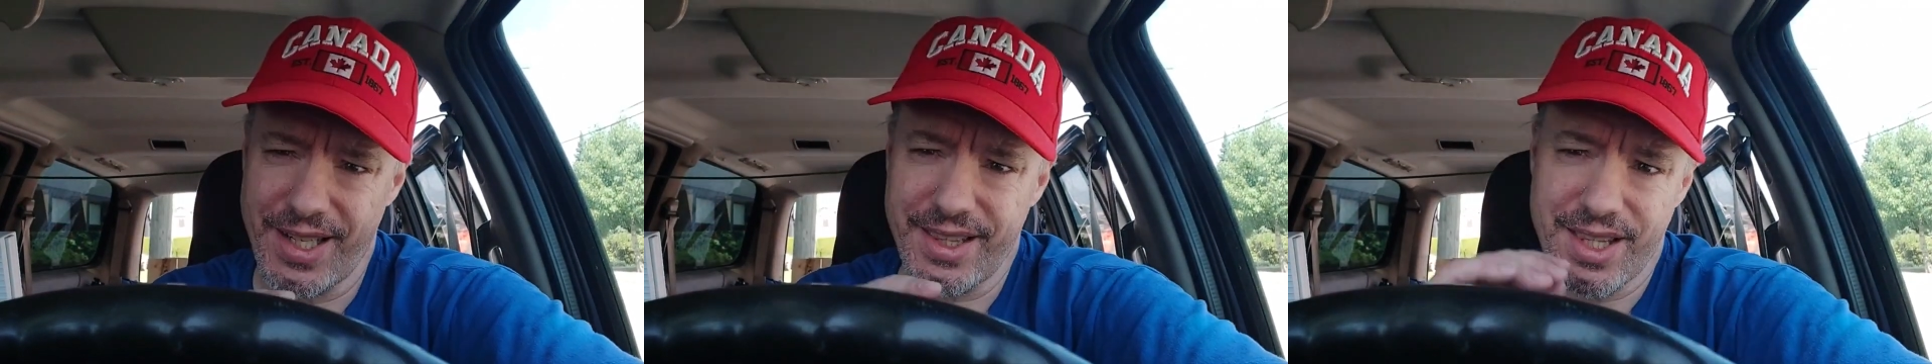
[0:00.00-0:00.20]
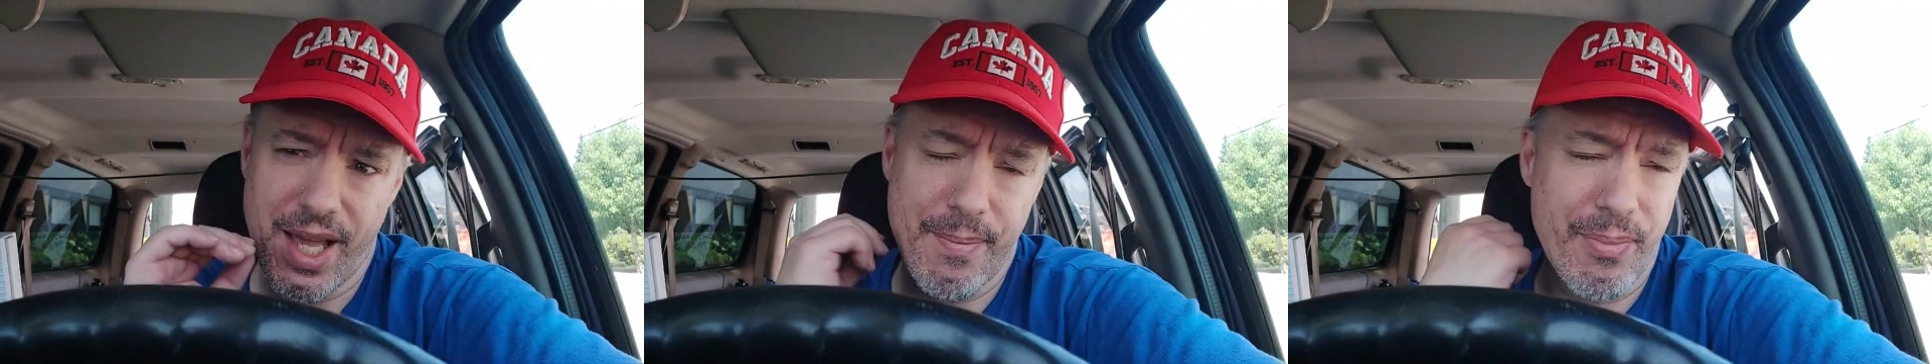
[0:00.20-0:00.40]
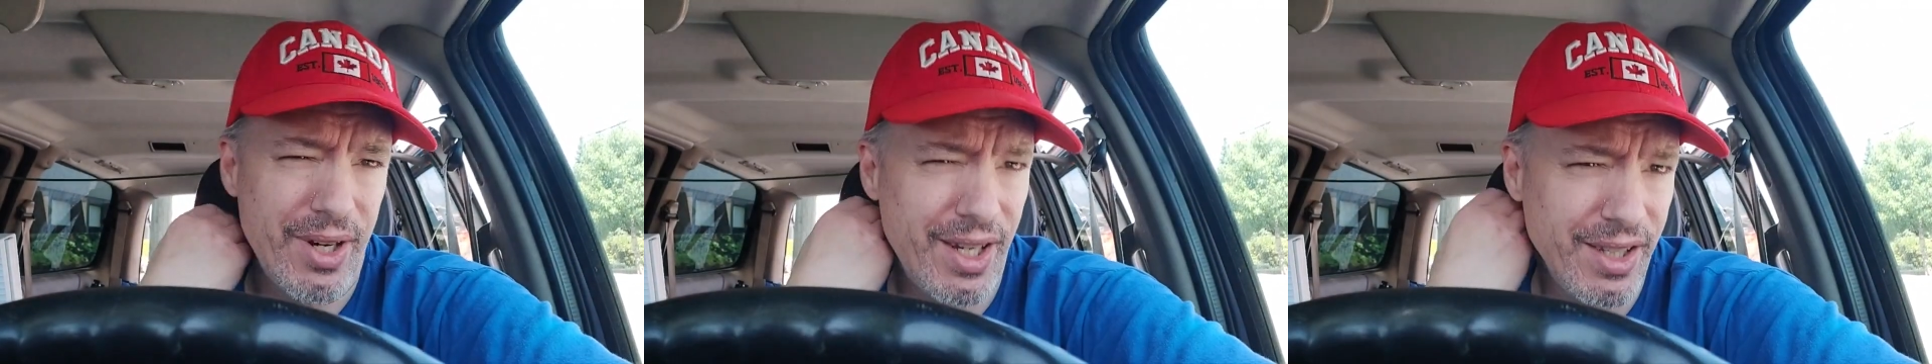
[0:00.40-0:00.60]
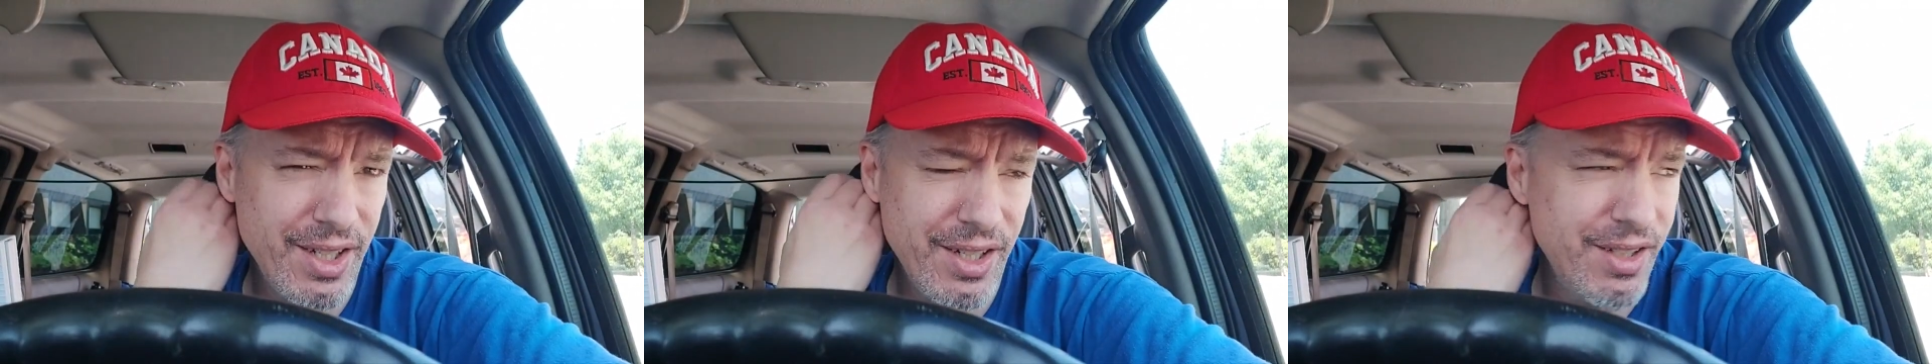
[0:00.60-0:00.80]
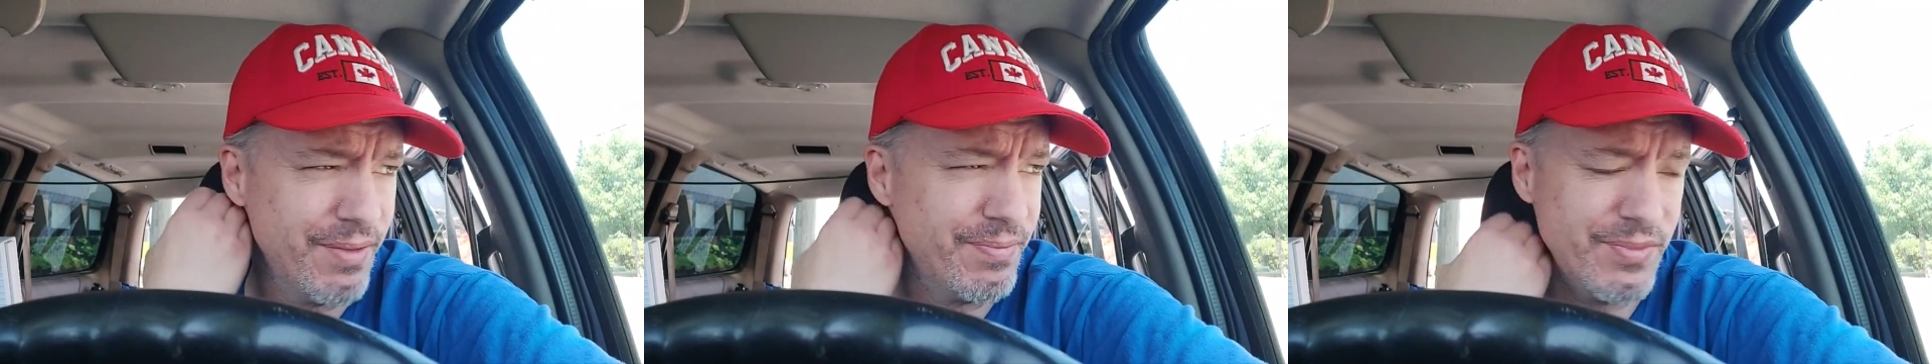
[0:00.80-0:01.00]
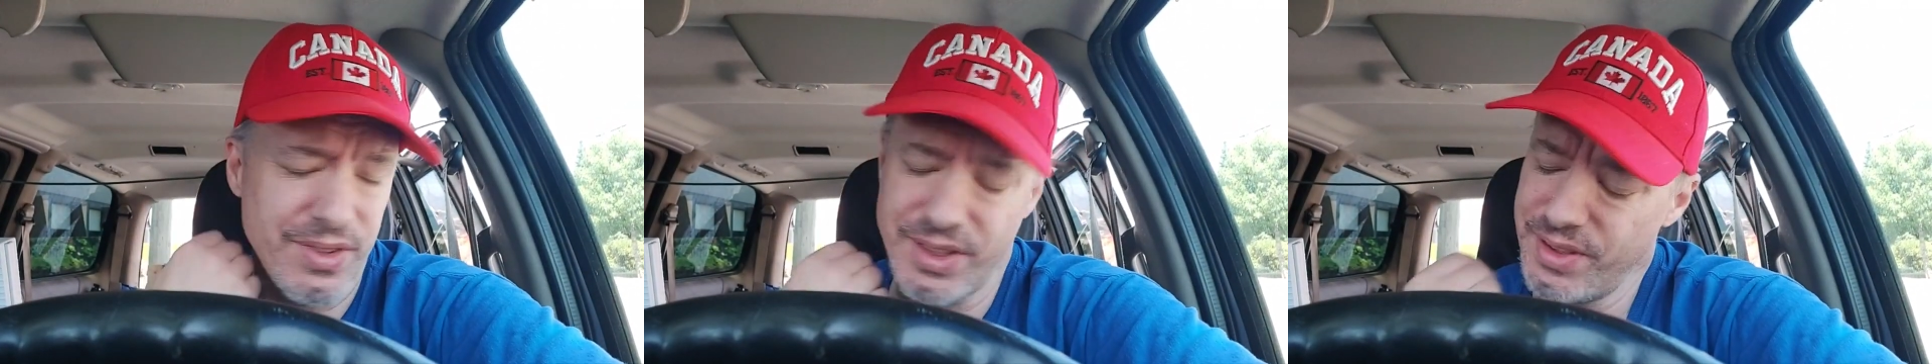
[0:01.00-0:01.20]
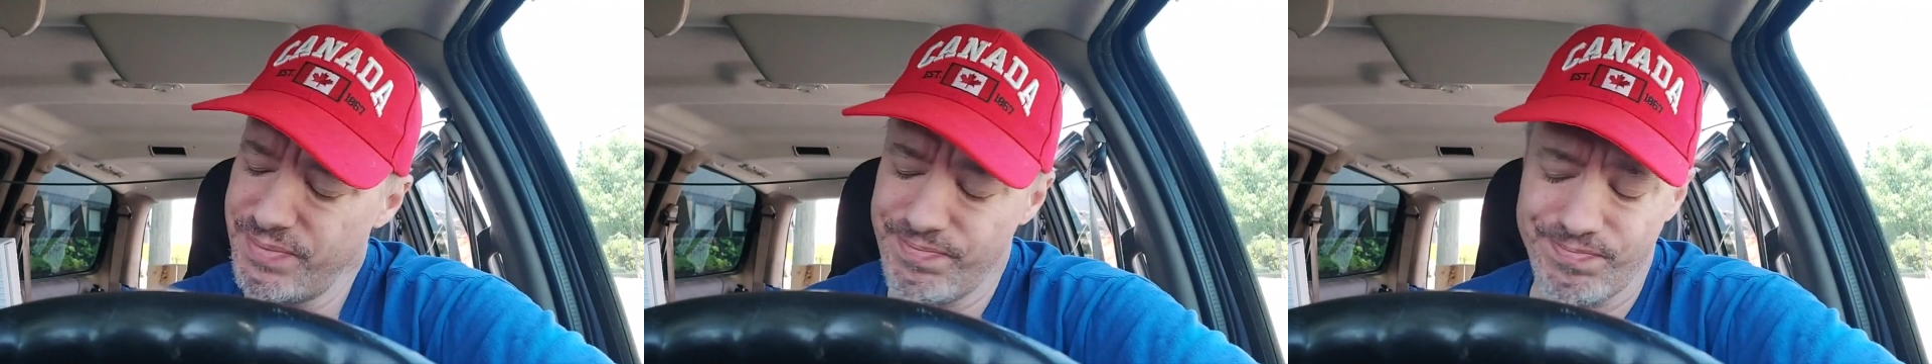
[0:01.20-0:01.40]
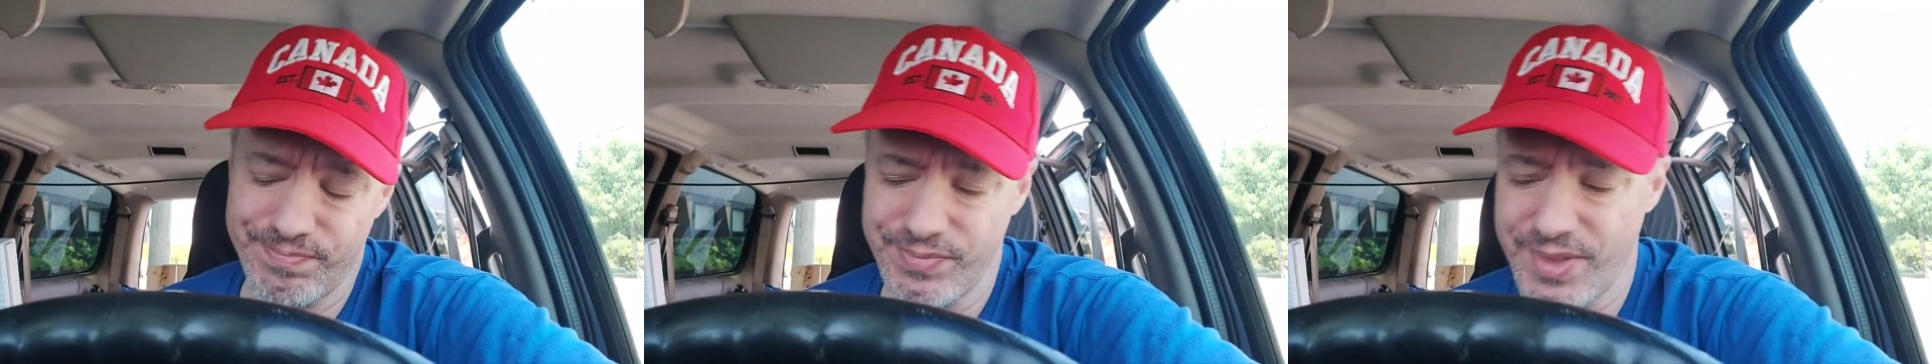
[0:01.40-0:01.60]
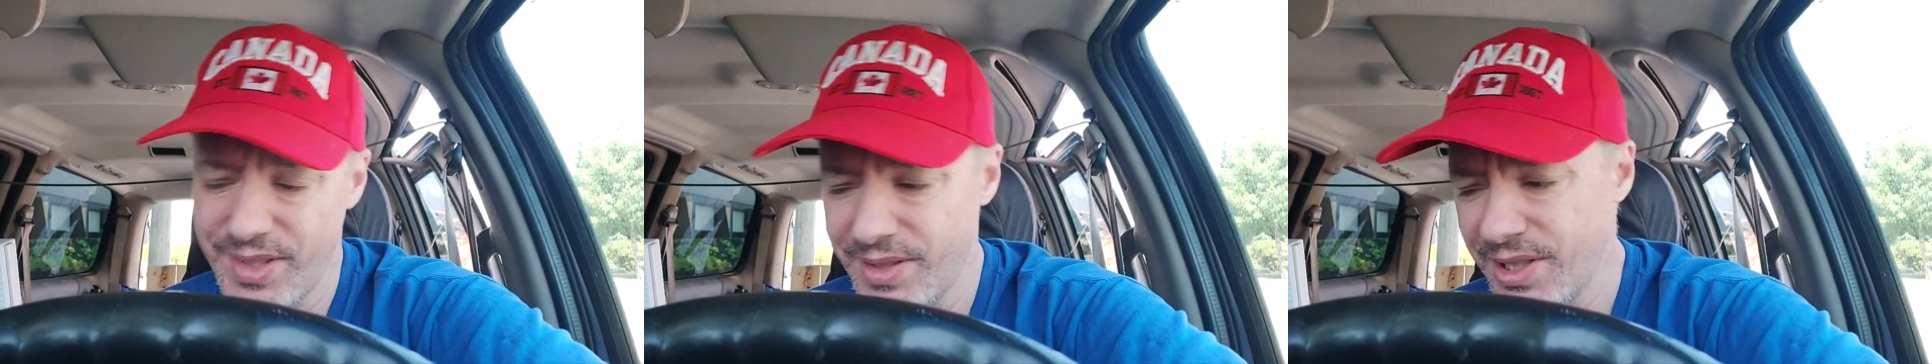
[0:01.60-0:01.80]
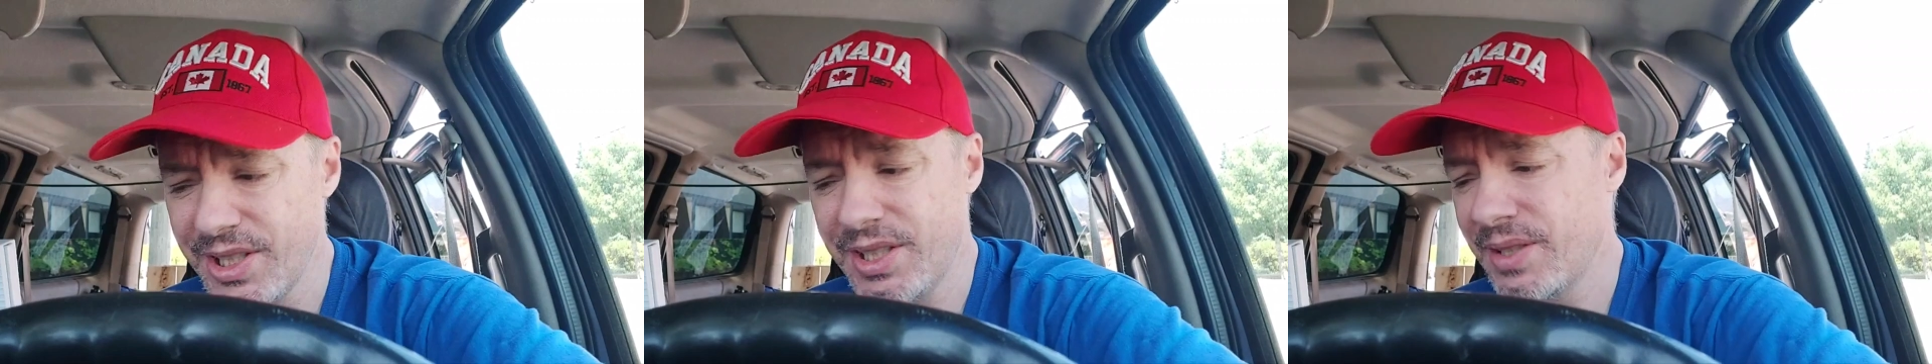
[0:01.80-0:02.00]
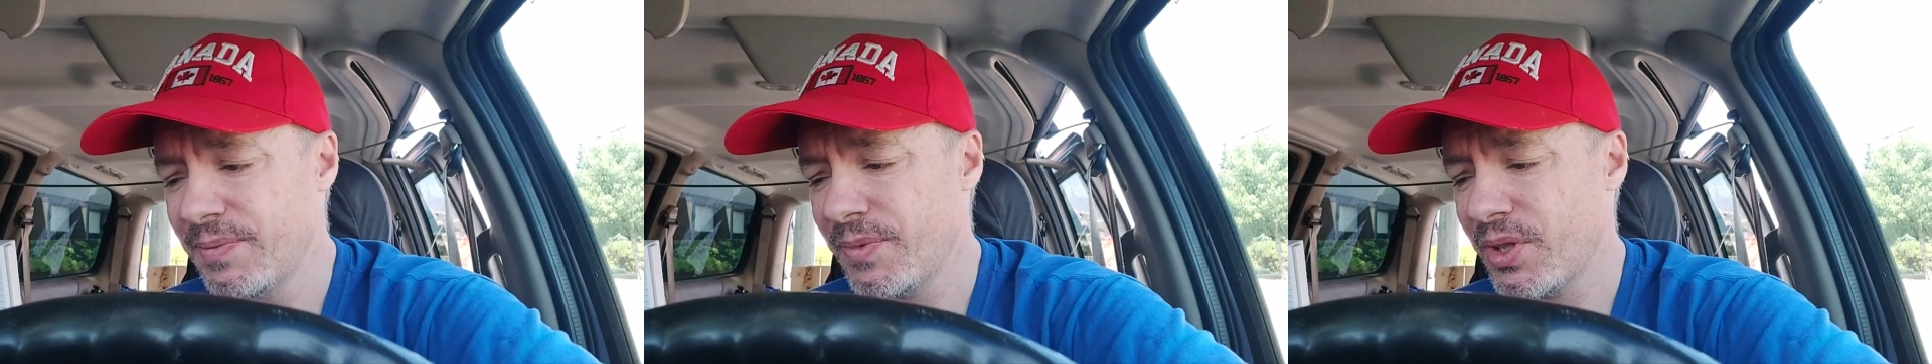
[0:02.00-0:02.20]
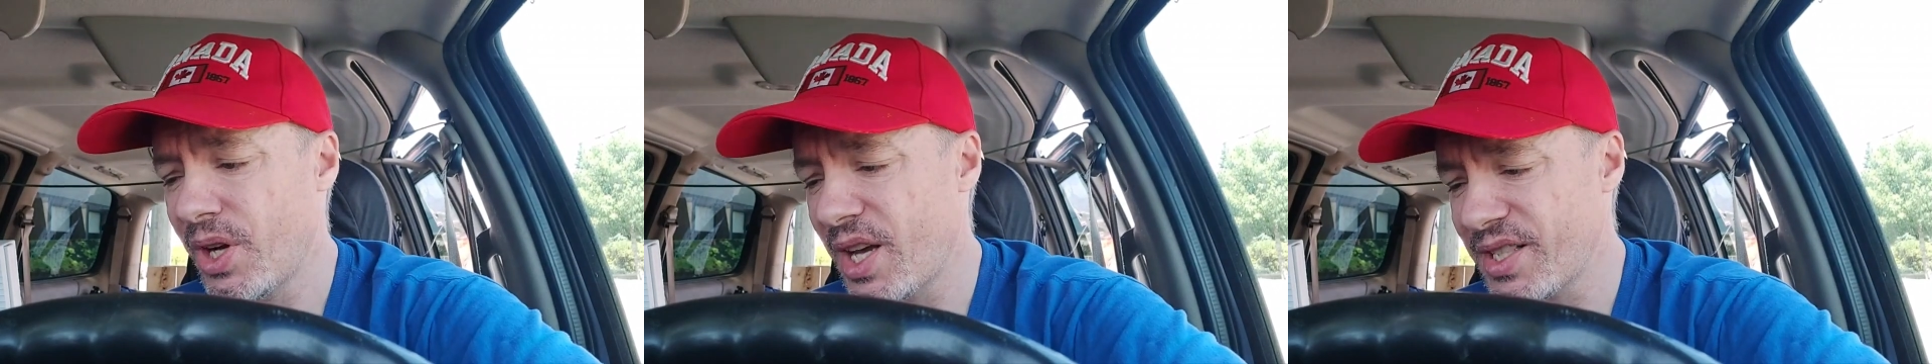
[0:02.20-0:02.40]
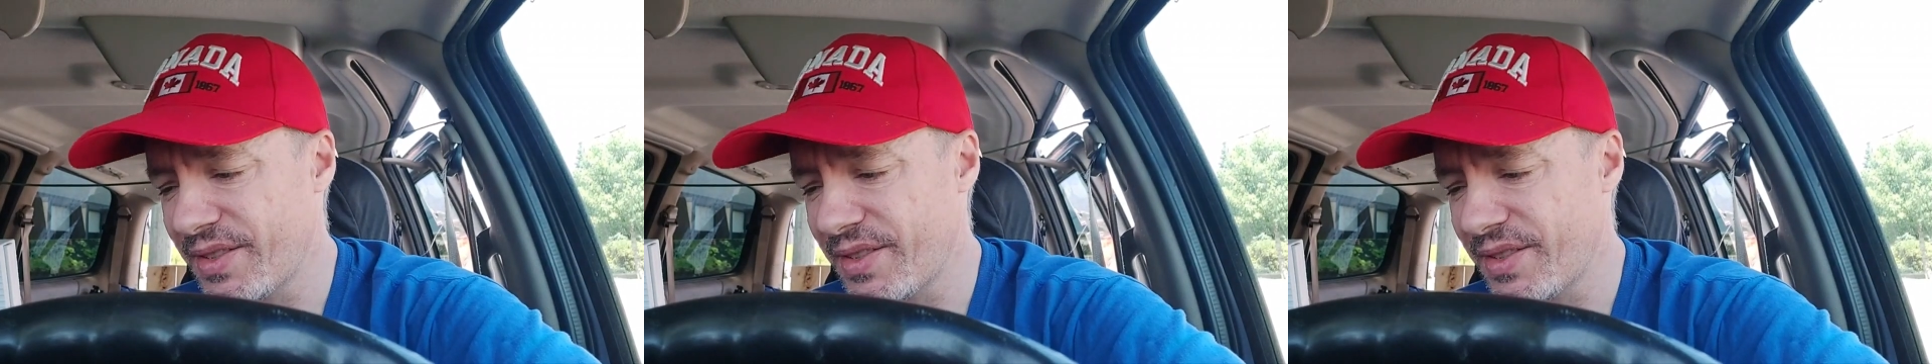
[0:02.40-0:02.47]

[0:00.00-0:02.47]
that I put in there, cost